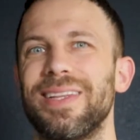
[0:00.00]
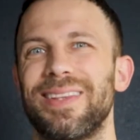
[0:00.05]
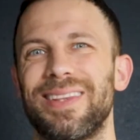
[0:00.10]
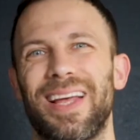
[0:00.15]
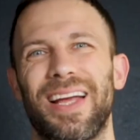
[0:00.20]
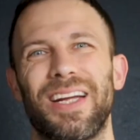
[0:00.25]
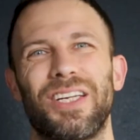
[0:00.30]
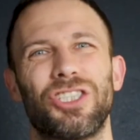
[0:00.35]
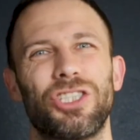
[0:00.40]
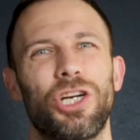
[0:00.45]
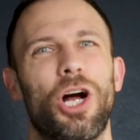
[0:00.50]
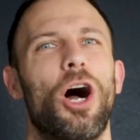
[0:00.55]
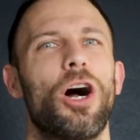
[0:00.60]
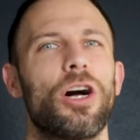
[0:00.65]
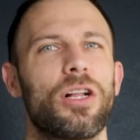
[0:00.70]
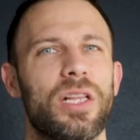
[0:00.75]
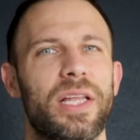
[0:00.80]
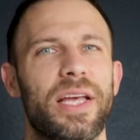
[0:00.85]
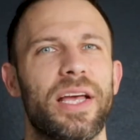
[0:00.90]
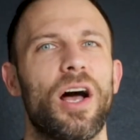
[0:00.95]
like
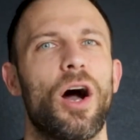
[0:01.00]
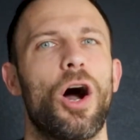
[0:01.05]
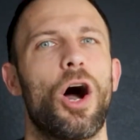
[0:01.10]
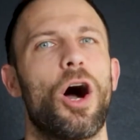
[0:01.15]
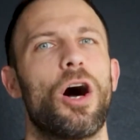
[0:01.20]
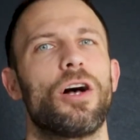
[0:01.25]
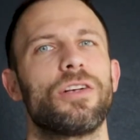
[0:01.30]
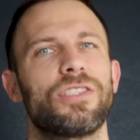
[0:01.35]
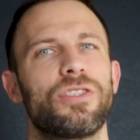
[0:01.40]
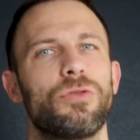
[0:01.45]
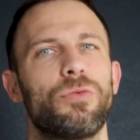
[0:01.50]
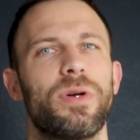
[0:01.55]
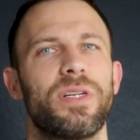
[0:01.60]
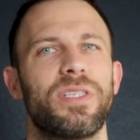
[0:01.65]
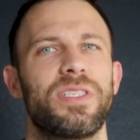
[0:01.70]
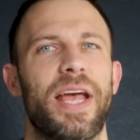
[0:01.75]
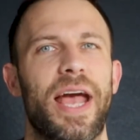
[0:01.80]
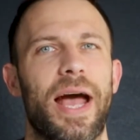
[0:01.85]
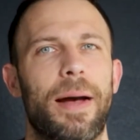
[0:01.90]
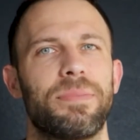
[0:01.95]
chocolate, also
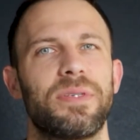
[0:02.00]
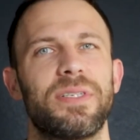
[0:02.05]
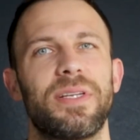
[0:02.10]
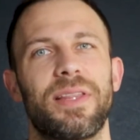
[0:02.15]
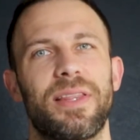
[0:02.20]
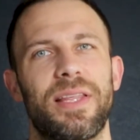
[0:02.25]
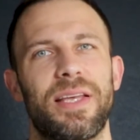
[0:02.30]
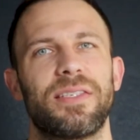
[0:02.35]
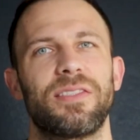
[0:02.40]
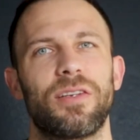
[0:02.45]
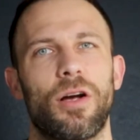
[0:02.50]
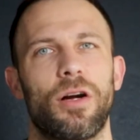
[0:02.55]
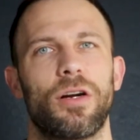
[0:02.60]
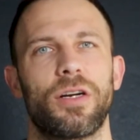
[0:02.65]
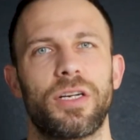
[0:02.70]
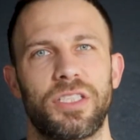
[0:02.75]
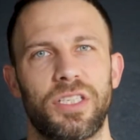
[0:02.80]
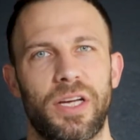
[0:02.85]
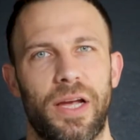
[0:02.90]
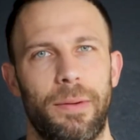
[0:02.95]
adapt this
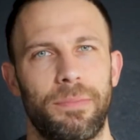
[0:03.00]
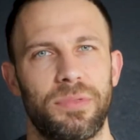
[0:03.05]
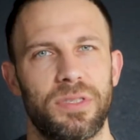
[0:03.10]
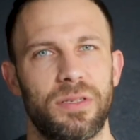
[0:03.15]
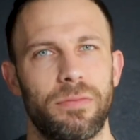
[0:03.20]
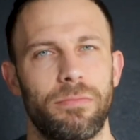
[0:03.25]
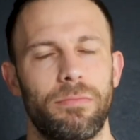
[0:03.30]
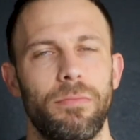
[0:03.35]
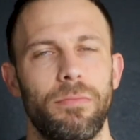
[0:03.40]
archetype.